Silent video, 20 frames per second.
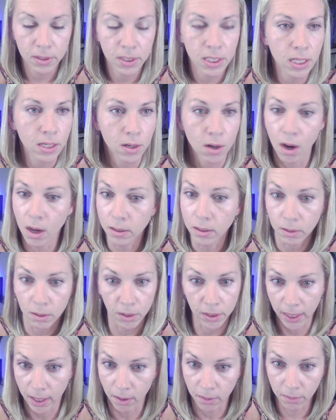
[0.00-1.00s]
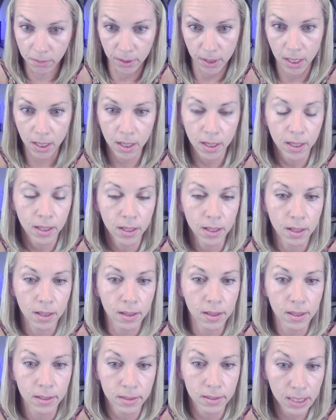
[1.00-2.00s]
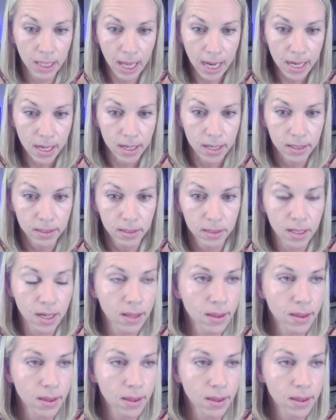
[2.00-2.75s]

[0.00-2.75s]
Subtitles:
did not look healthy in the slightest.